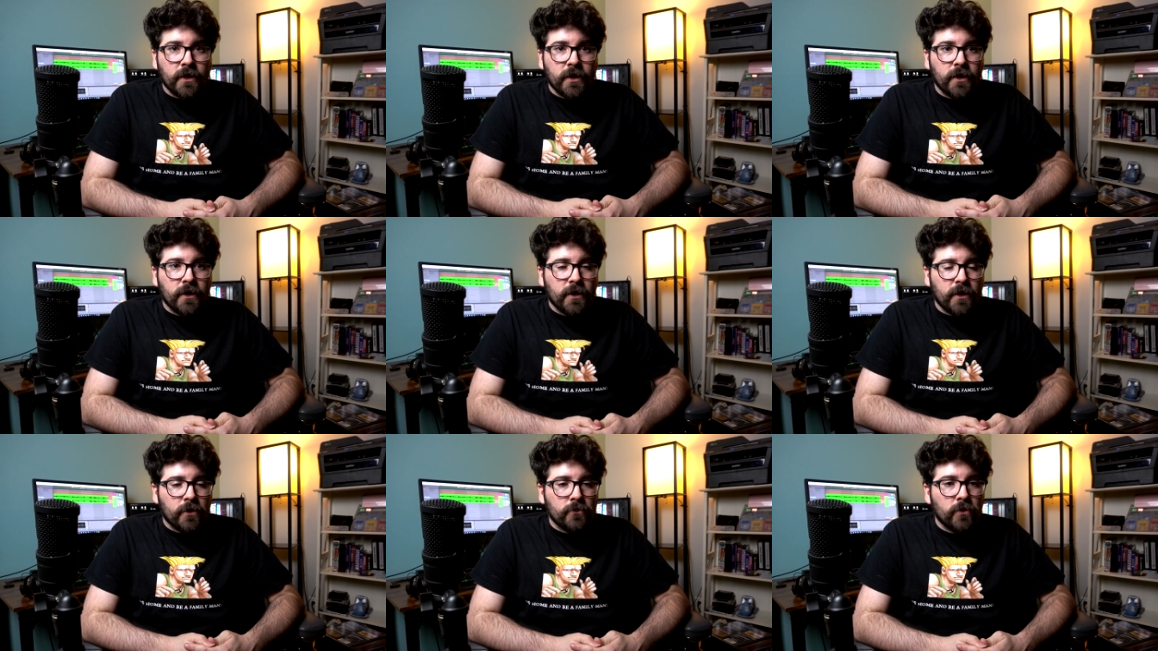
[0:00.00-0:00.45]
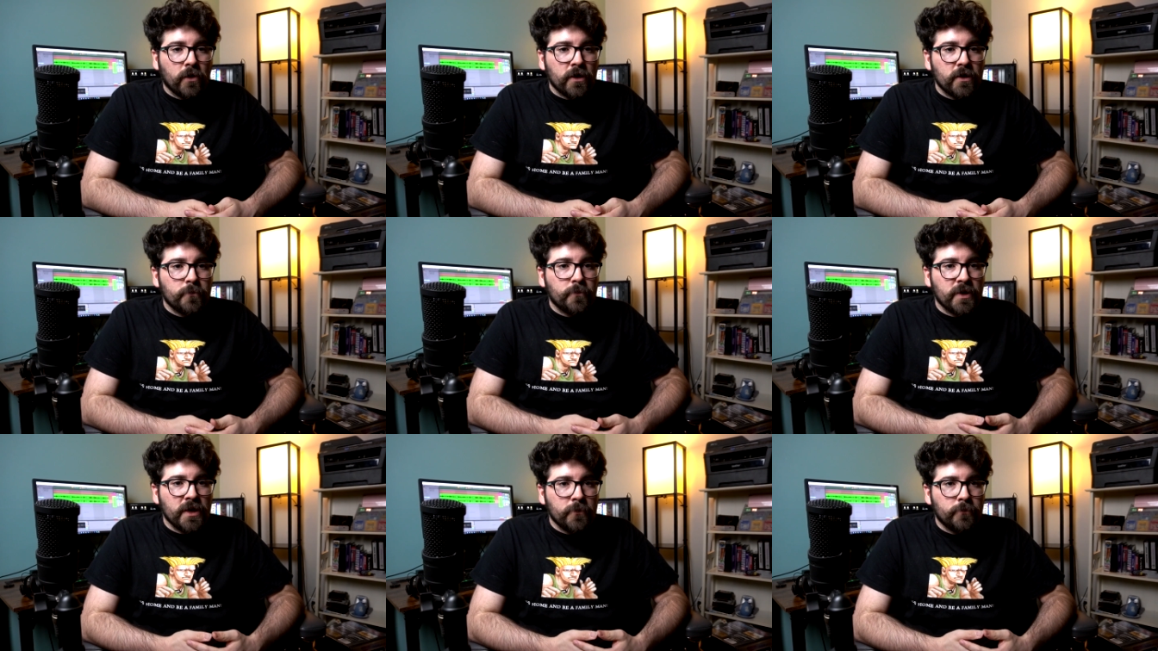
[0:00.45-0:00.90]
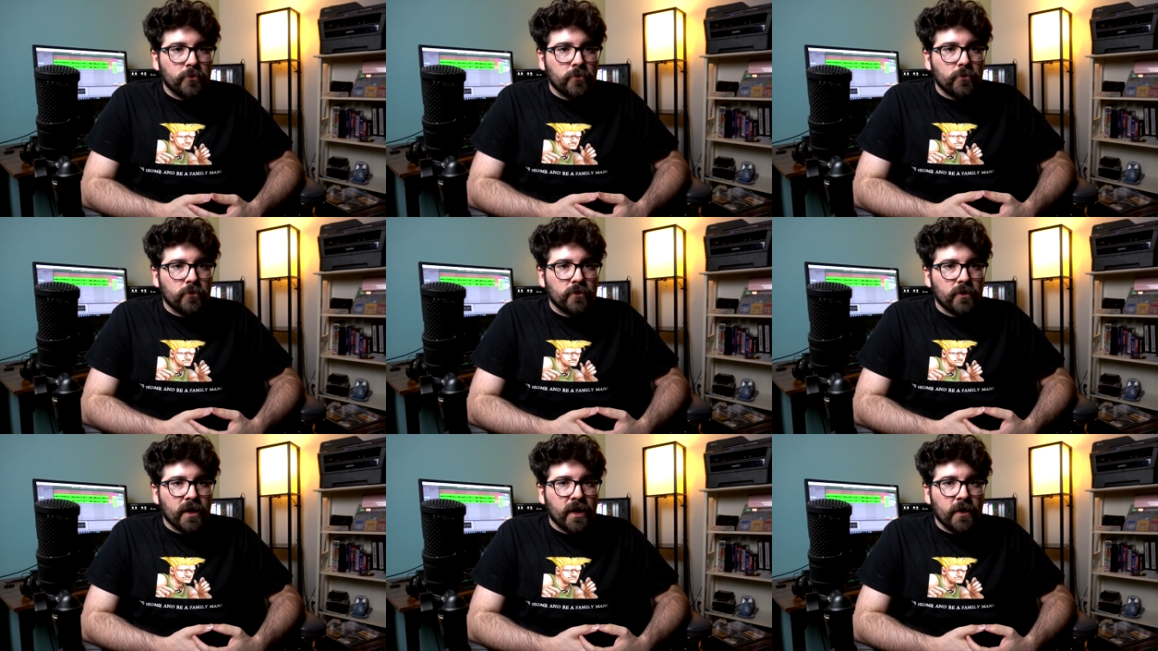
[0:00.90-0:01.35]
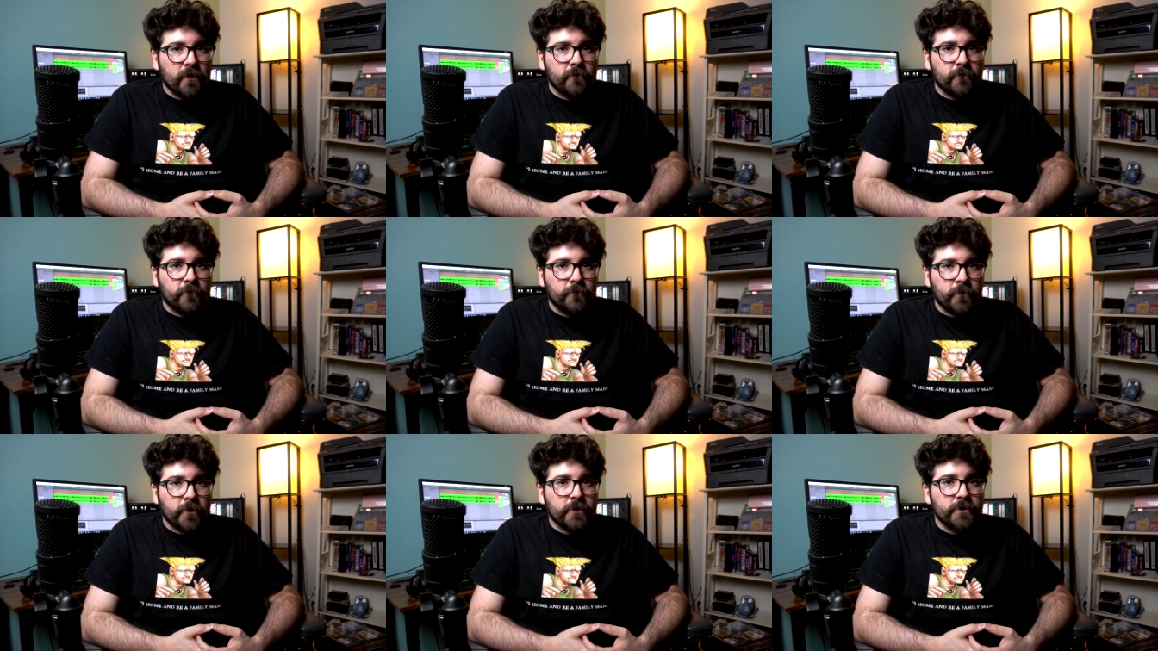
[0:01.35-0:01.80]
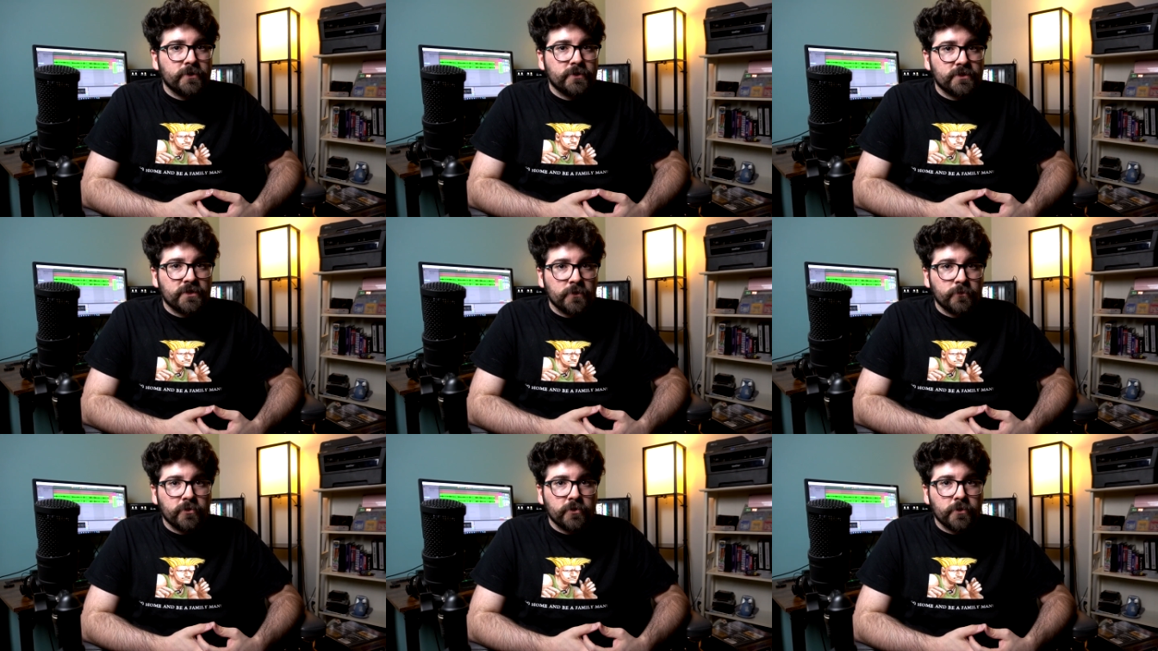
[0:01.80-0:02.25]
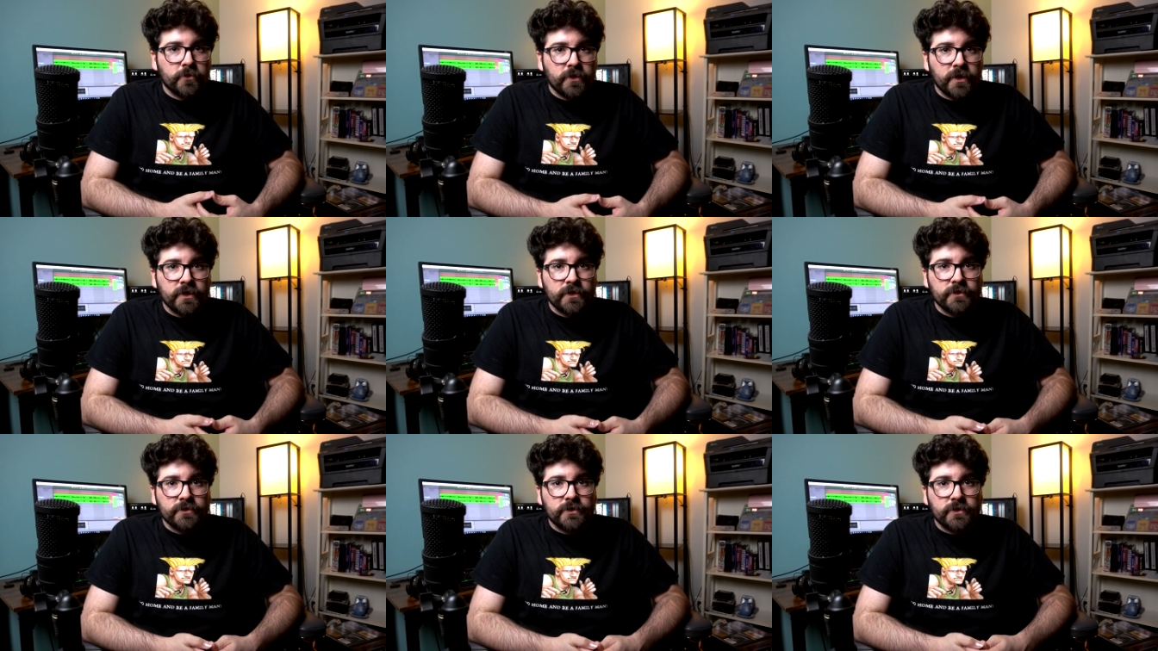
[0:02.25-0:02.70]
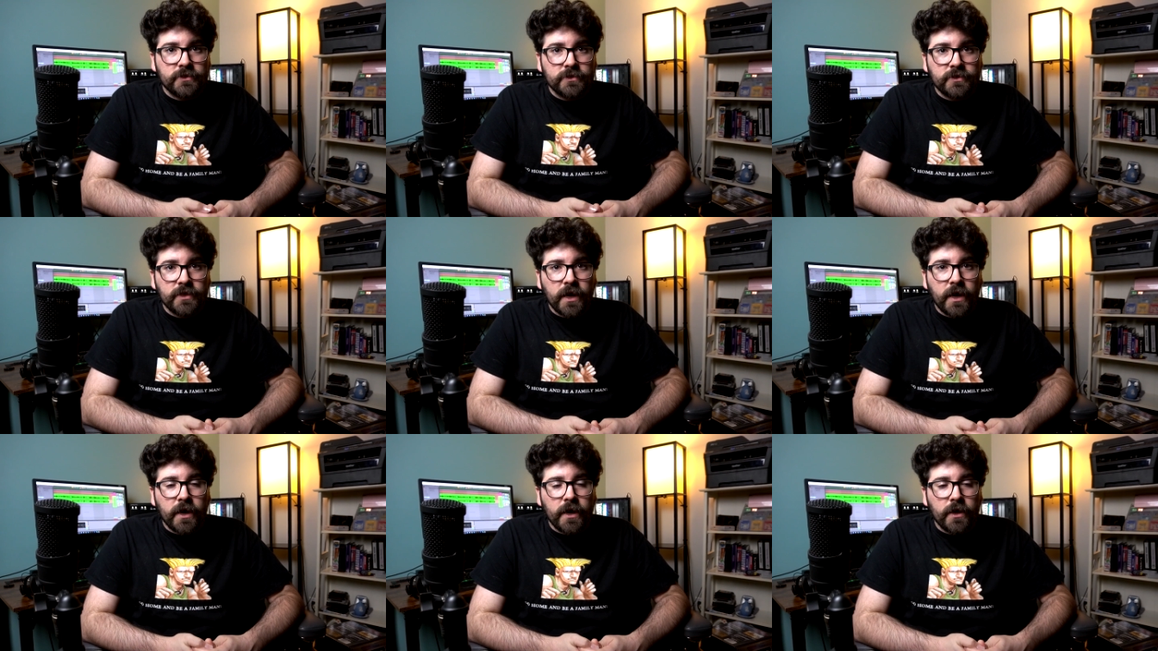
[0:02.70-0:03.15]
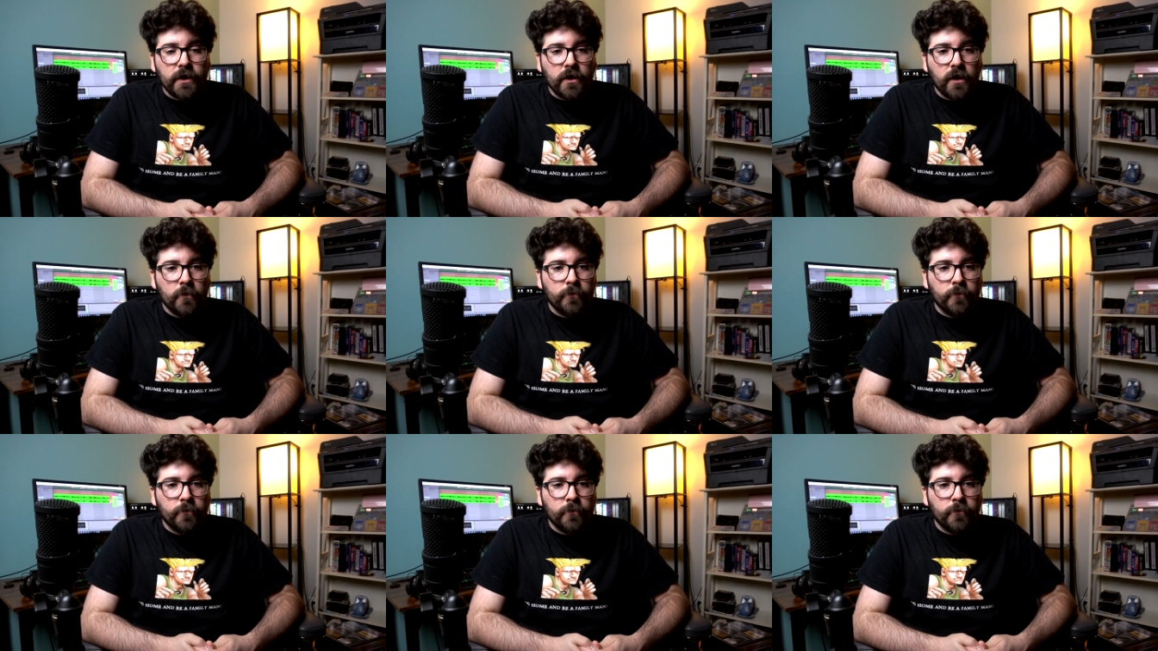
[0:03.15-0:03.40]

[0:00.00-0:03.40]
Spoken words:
A lot of people have very similar things to say